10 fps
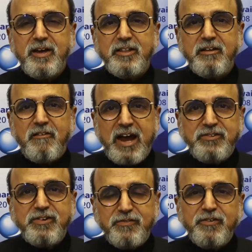The
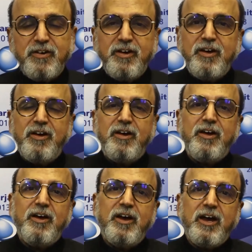rights of
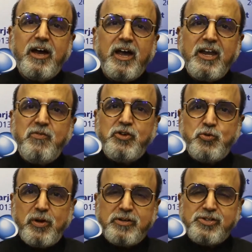
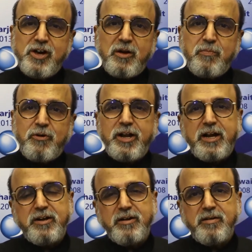individuals are
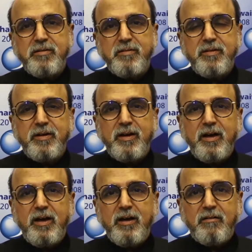protected.
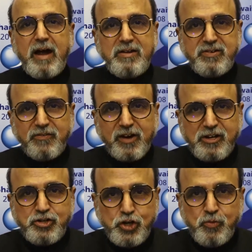The rights of
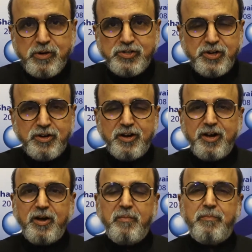consumers are
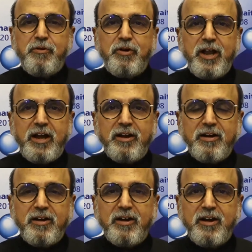protected.
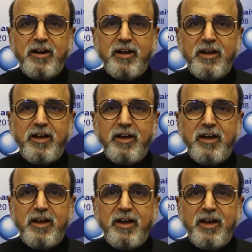
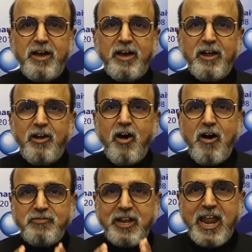The
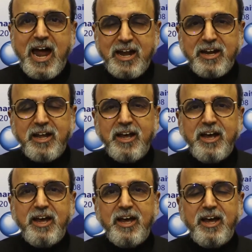law of the land
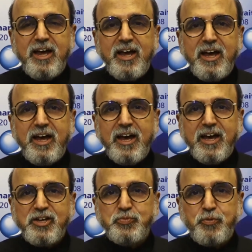
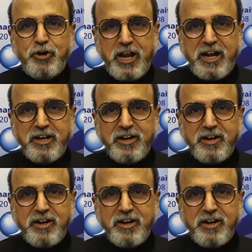is protected.